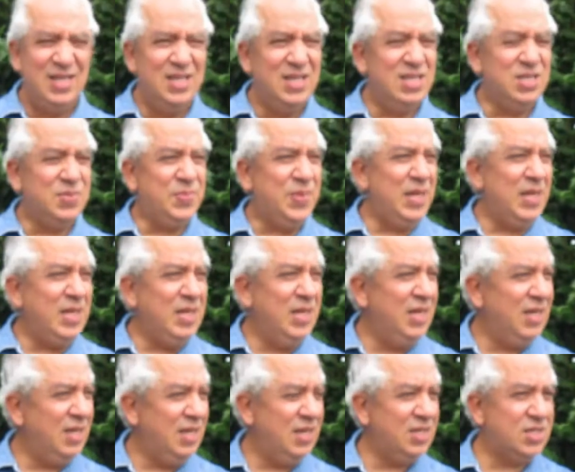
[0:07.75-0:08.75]
there's been
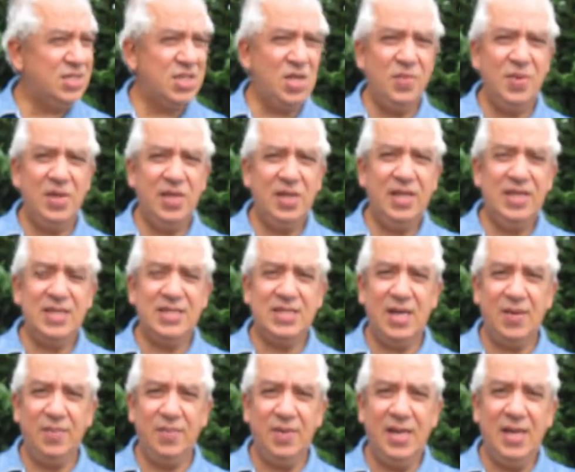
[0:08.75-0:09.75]
so many things
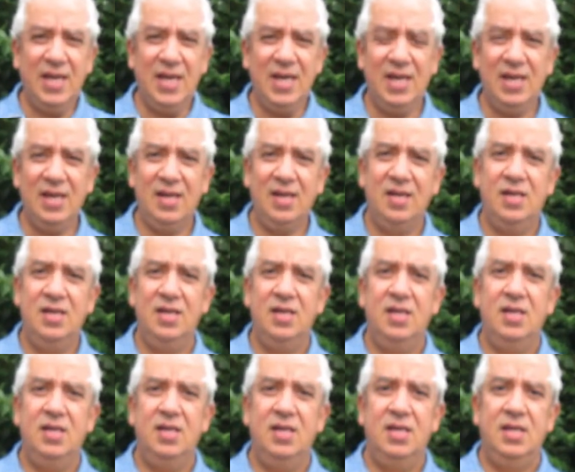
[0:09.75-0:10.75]
happening
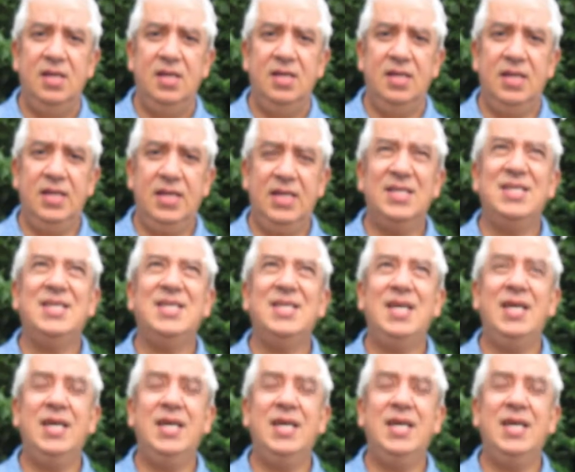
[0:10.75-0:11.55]
that